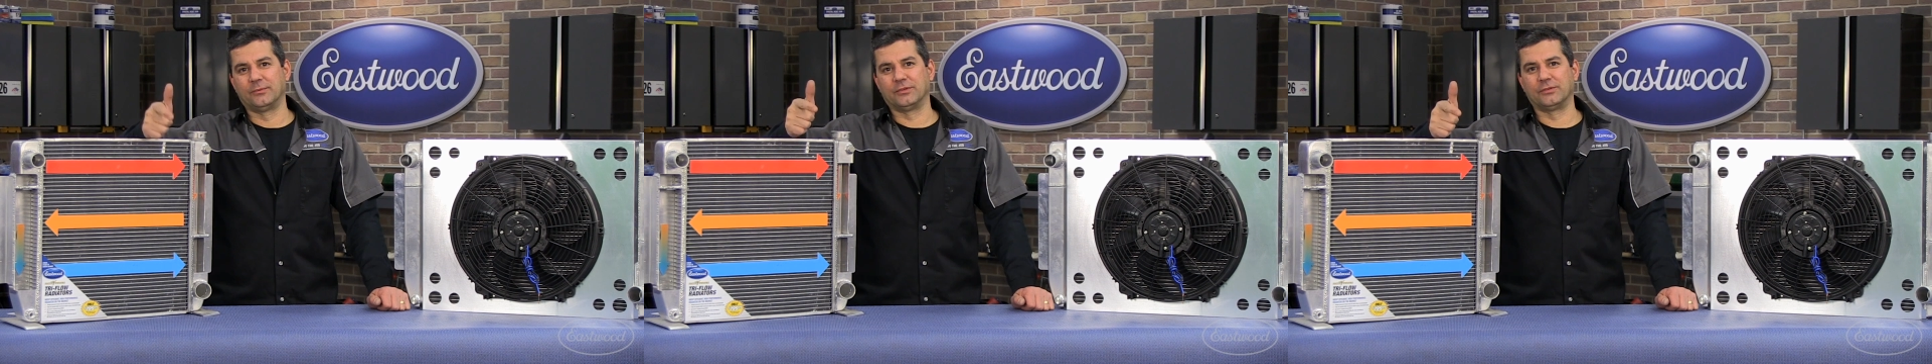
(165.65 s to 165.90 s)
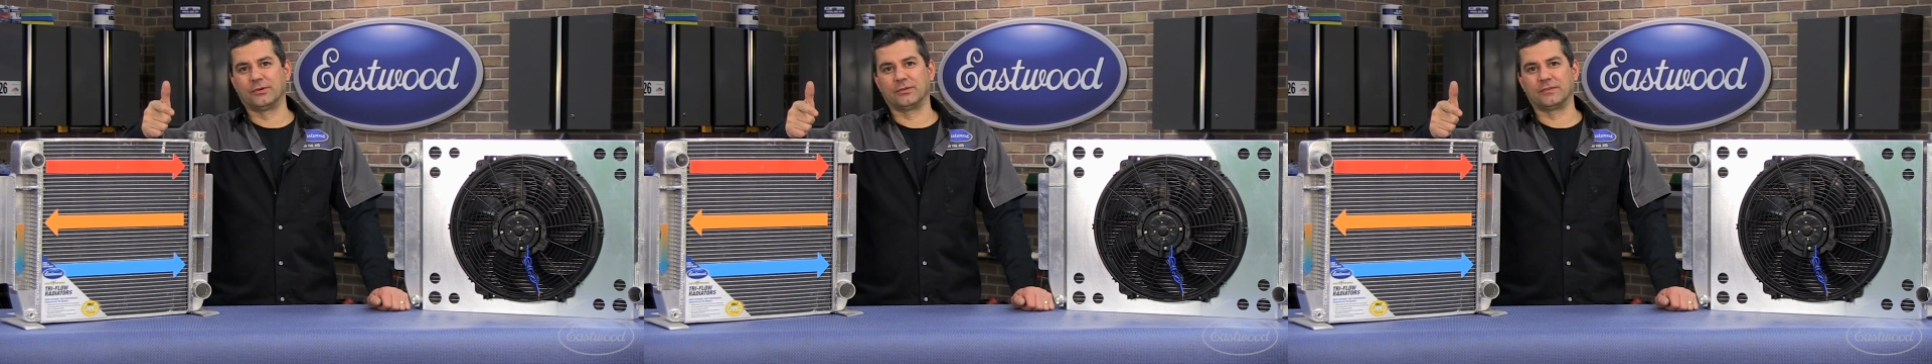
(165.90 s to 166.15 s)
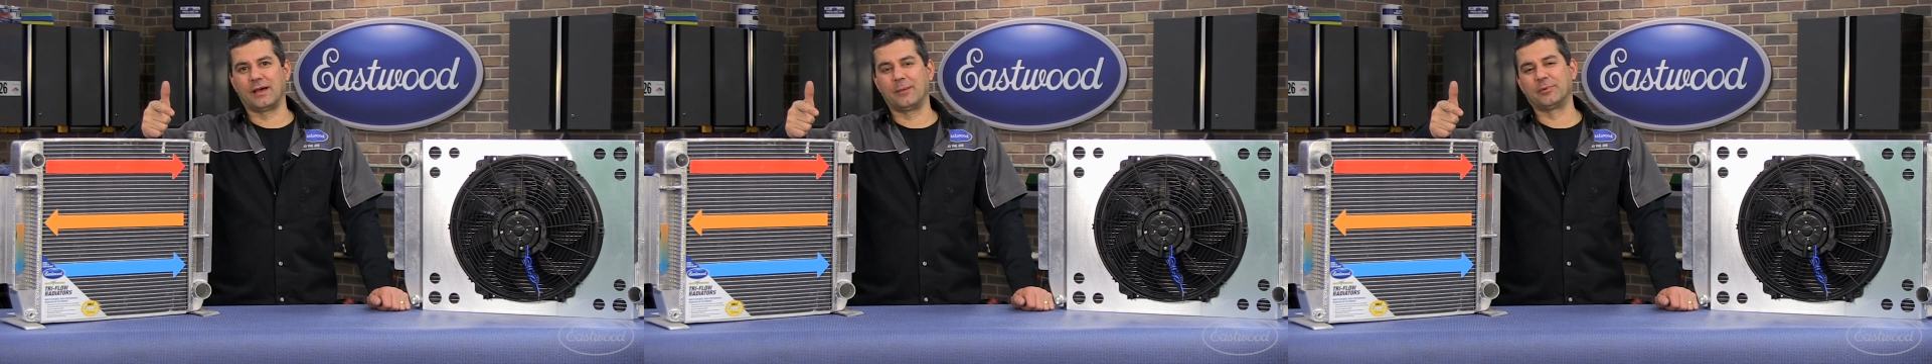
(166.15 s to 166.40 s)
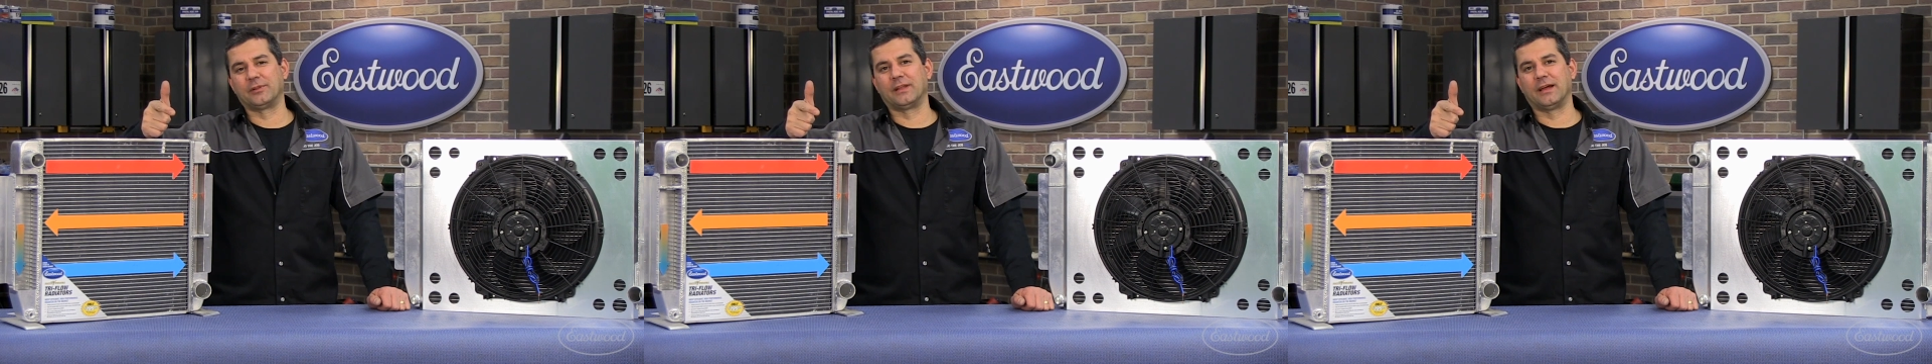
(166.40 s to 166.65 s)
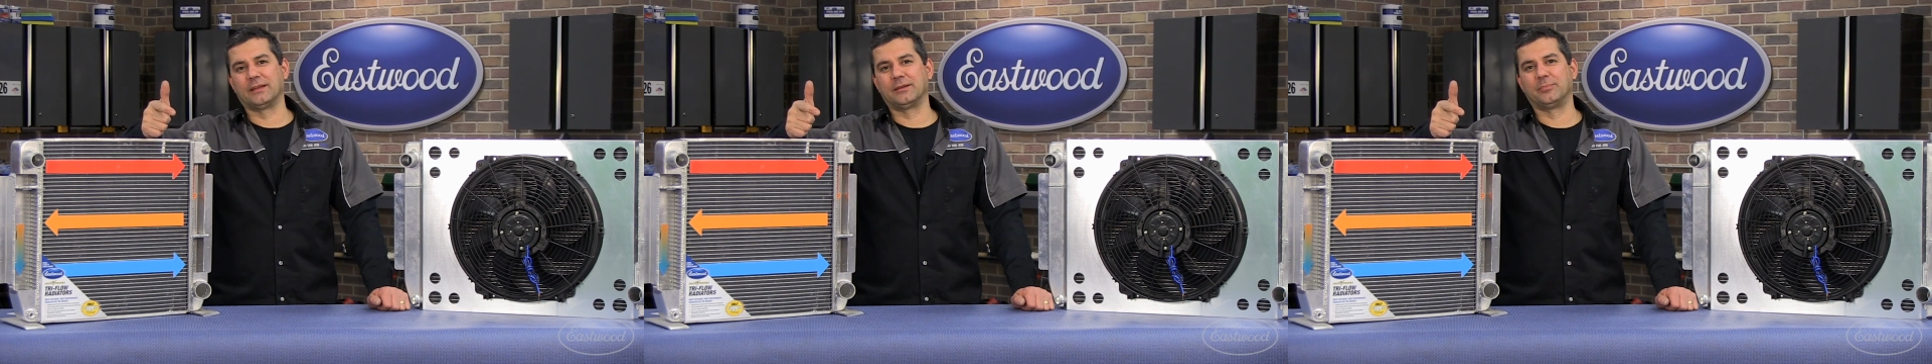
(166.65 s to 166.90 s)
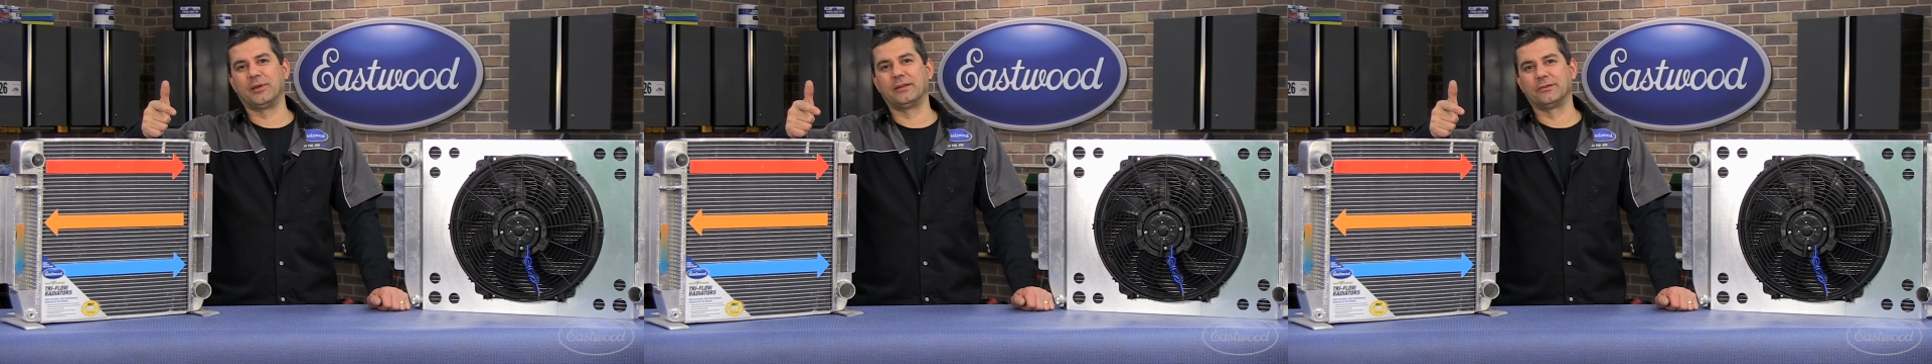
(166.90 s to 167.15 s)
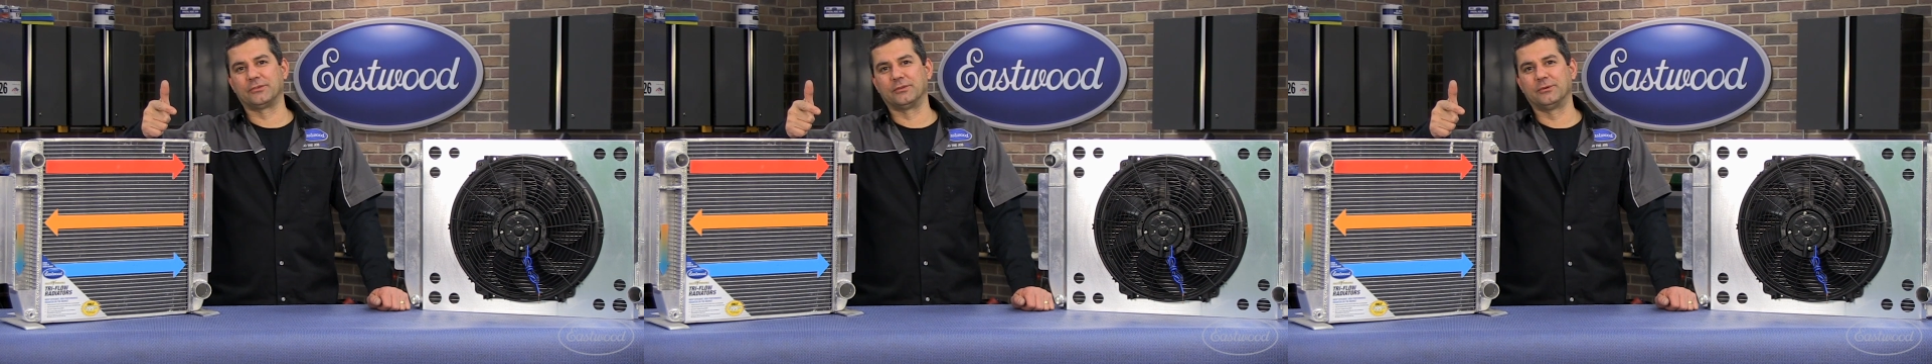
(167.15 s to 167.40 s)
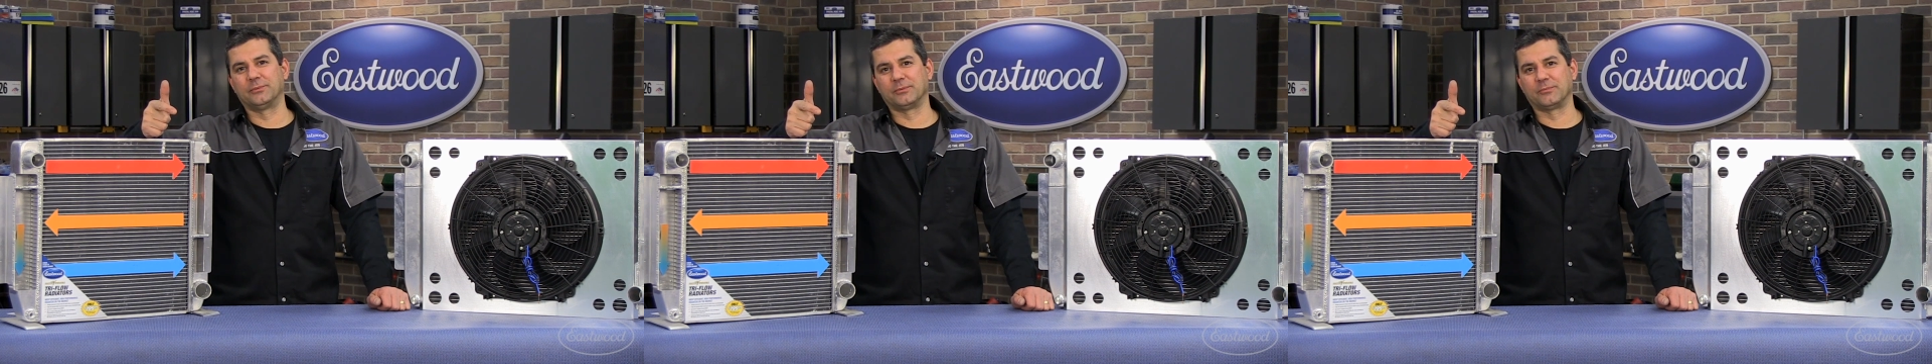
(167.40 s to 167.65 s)
We took a top of the line competitor's
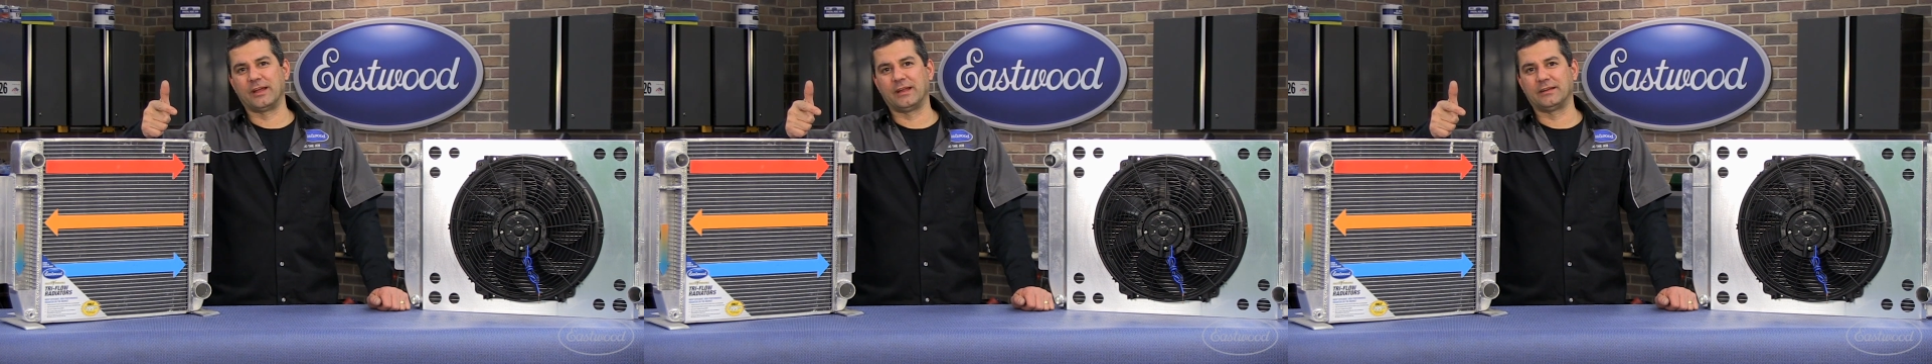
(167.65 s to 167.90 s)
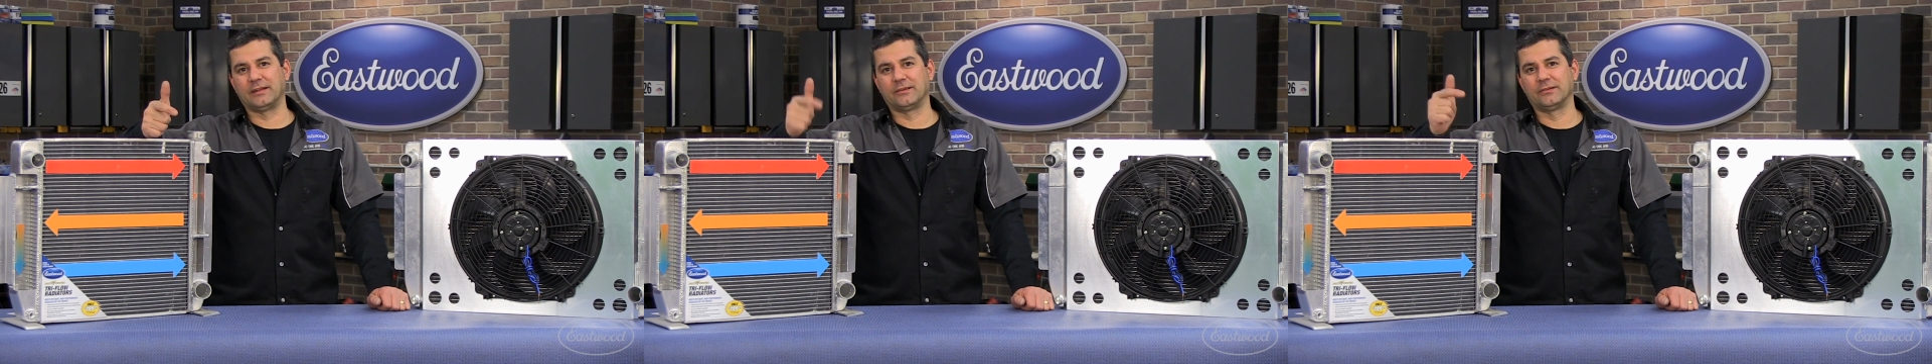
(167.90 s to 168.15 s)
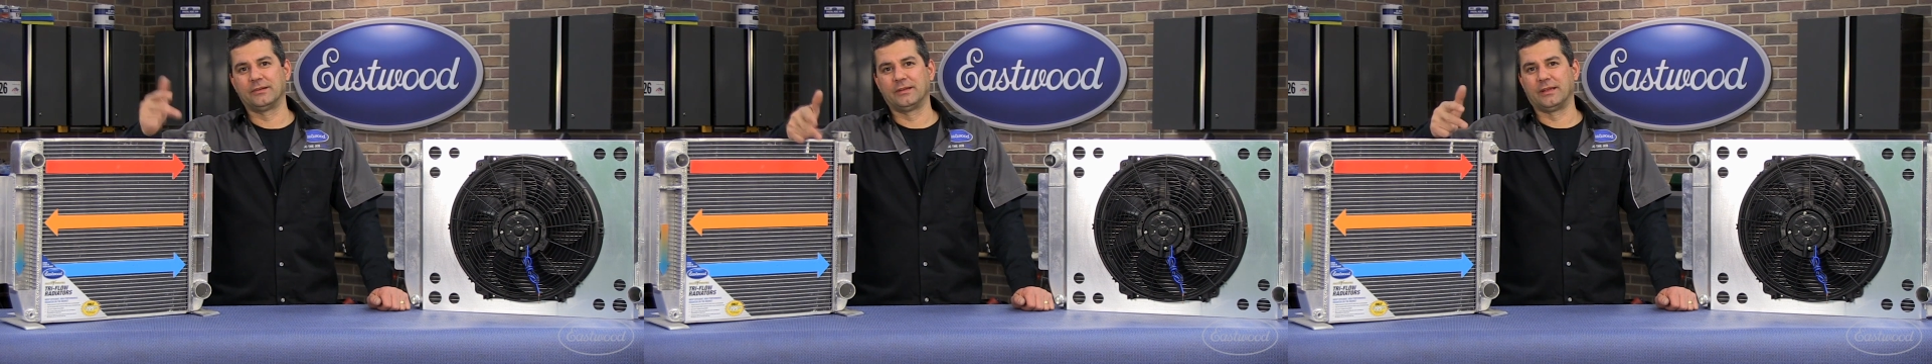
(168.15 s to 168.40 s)
aluminum radiator